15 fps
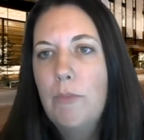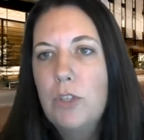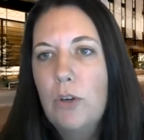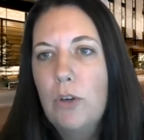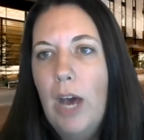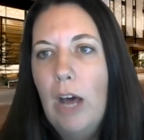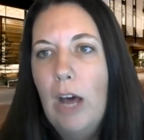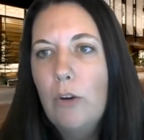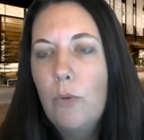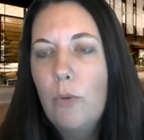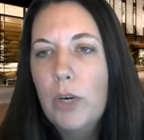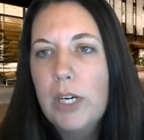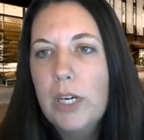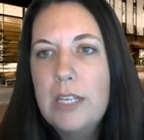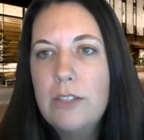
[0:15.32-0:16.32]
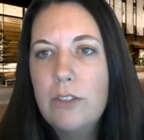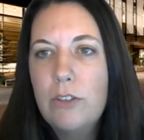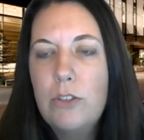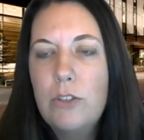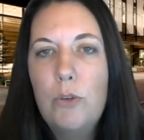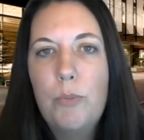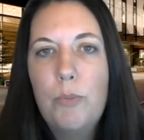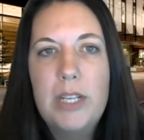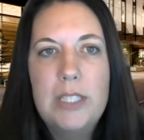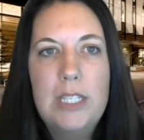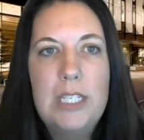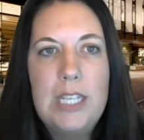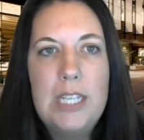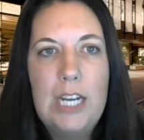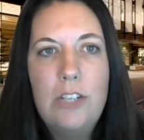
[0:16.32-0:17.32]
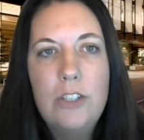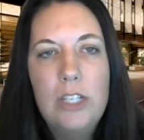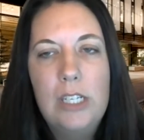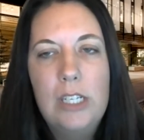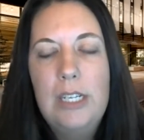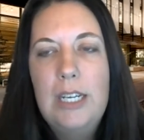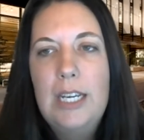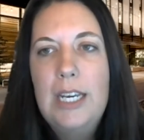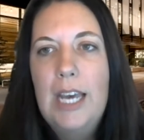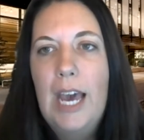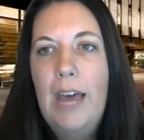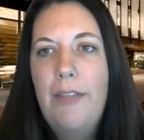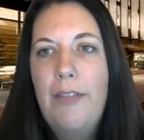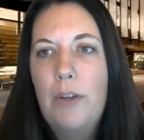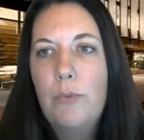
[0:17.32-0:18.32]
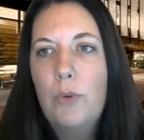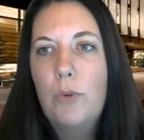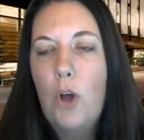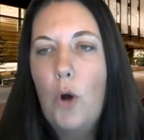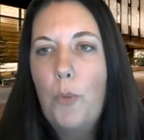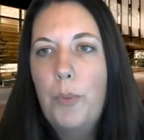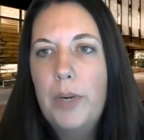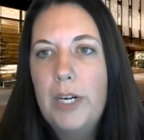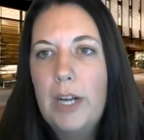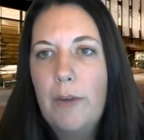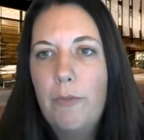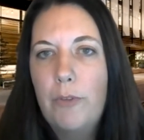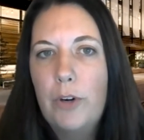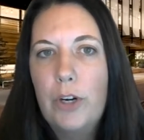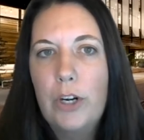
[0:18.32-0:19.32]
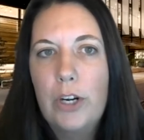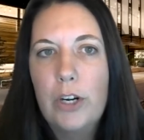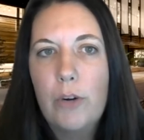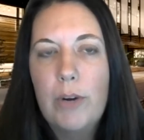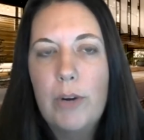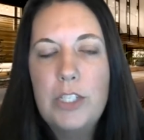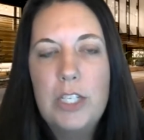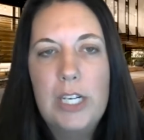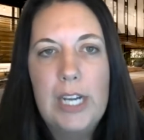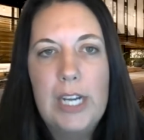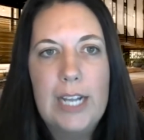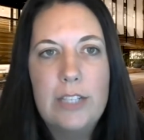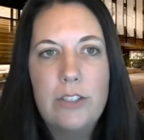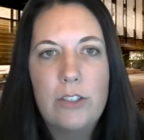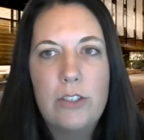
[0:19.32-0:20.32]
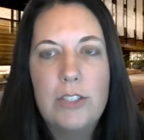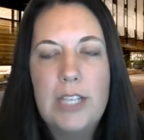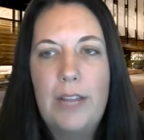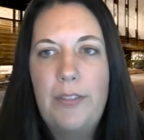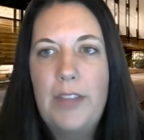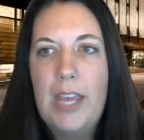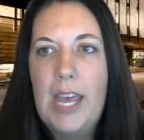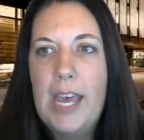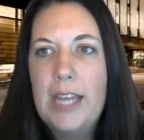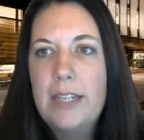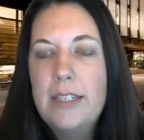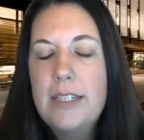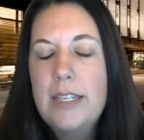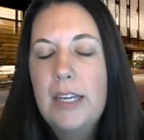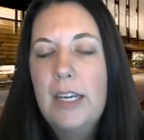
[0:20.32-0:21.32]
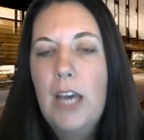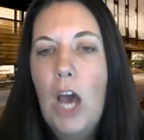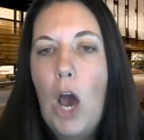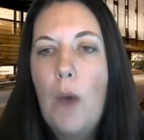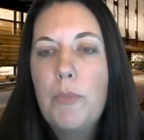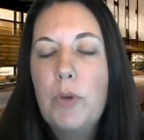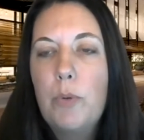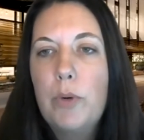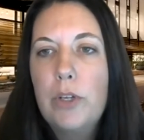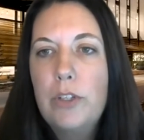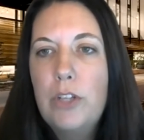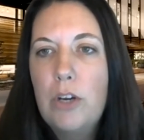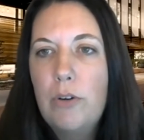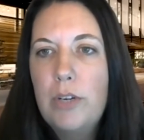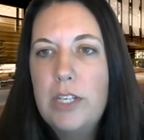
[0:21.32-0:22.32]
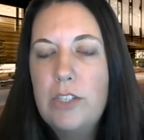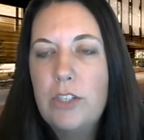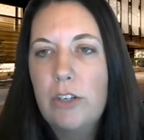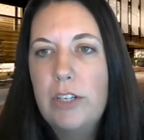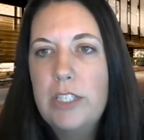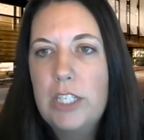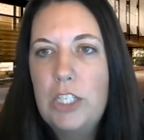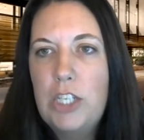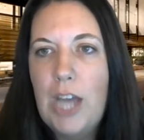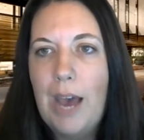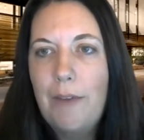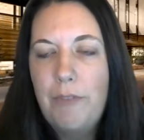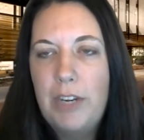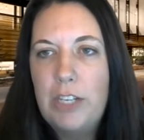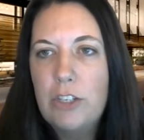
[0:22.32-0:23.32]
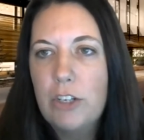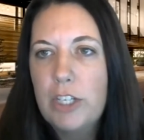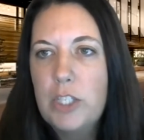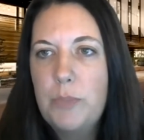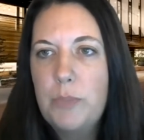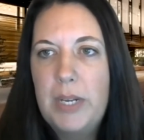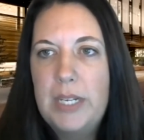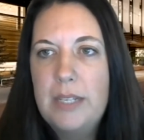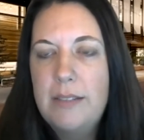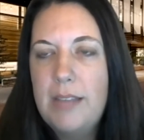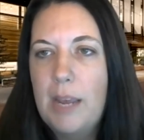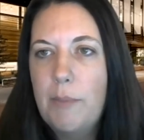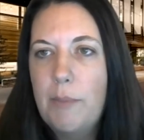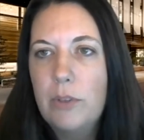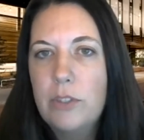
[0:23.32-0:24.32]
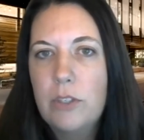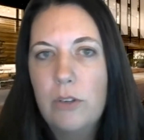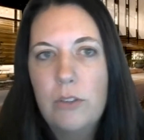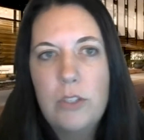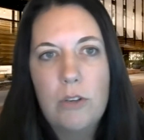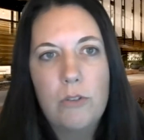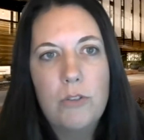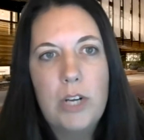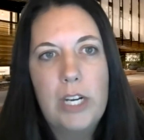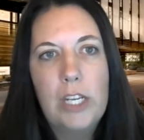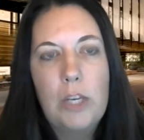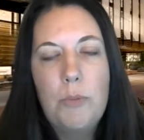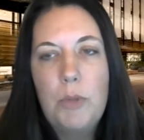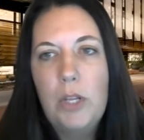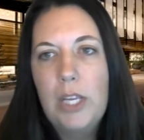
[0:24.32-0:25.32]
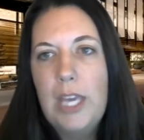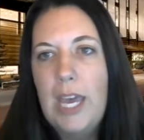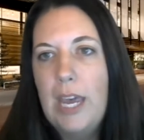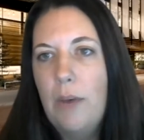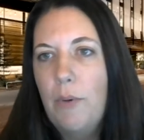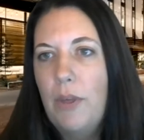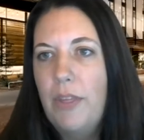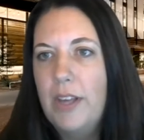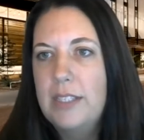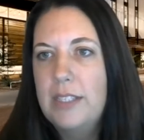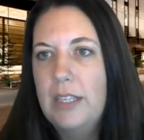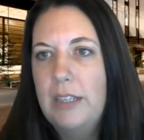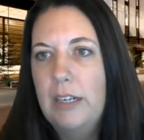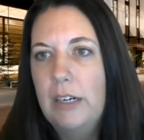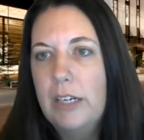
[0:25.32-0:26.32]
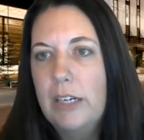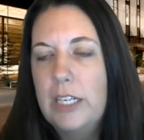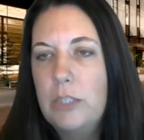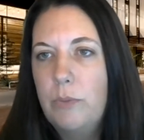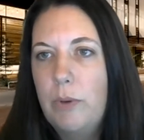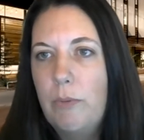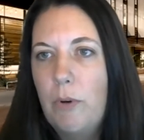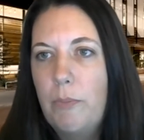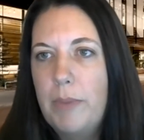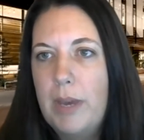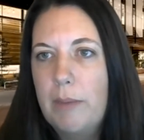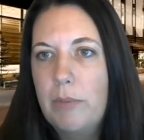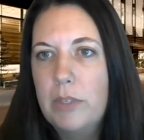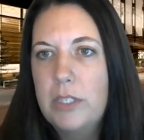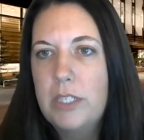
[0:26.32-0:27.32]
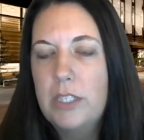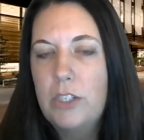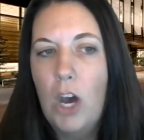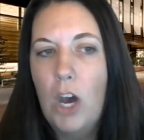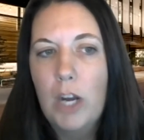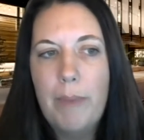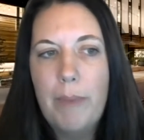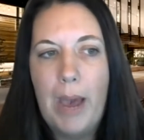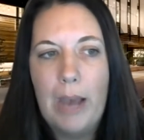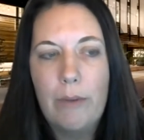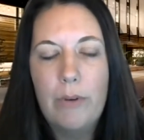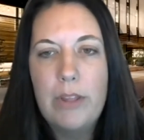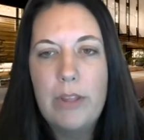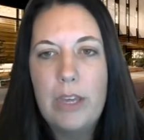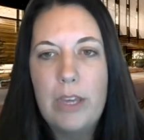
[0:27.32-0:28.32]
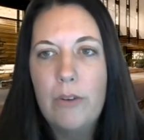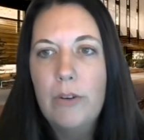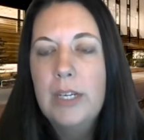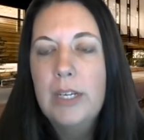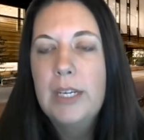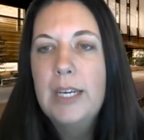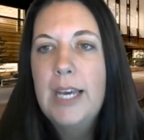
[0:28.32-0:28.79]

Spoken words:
So how it'll work is they'll do a presentation, and then we'll open it up for question and answers at the end. You will notice there is a chat feature. It's been disabled, so don't try to communicate with us in there because we won't be able to talk back with you.